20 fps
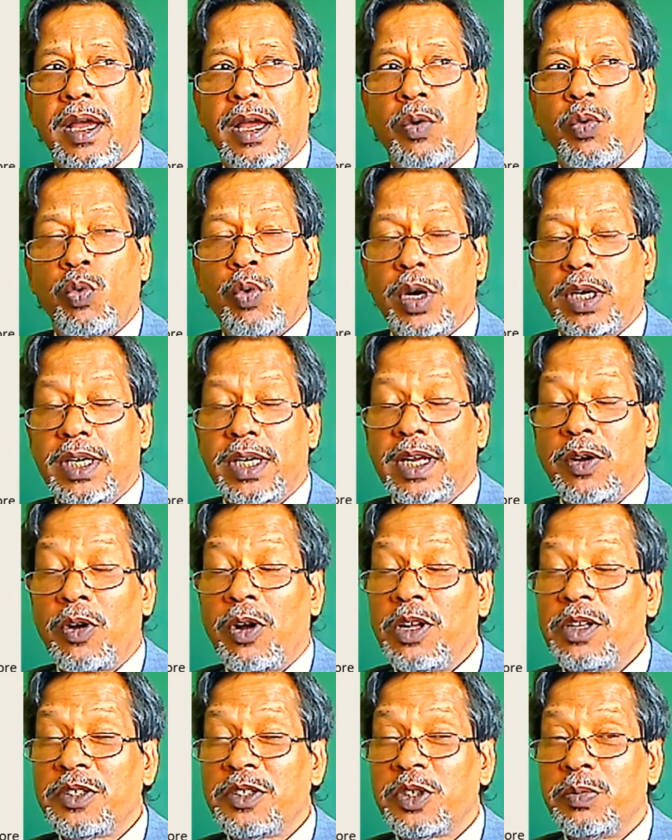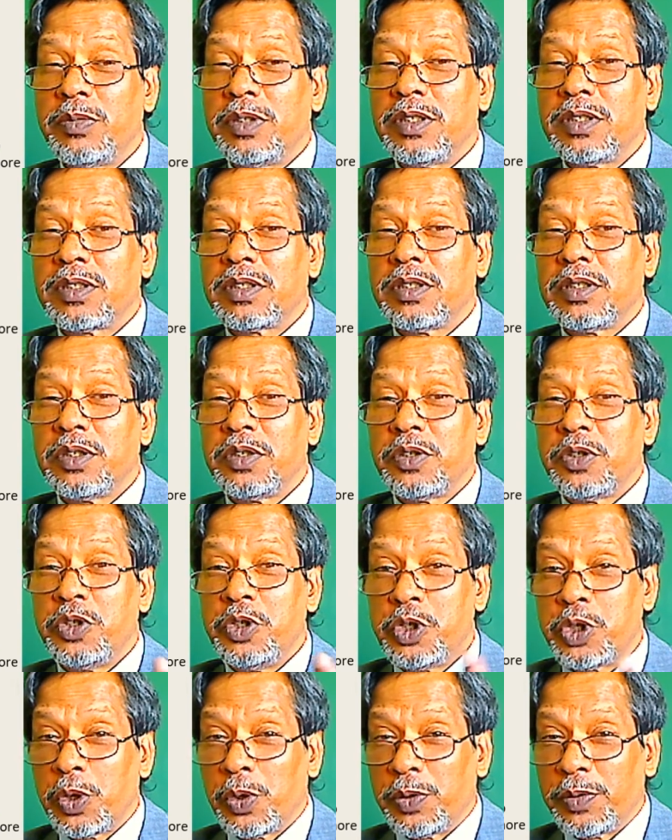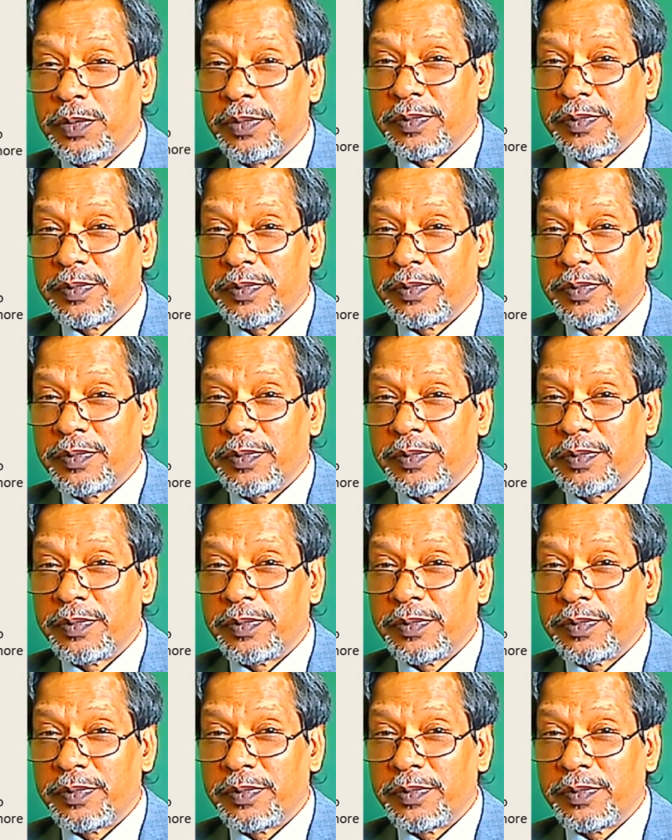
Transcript: What can also means jo.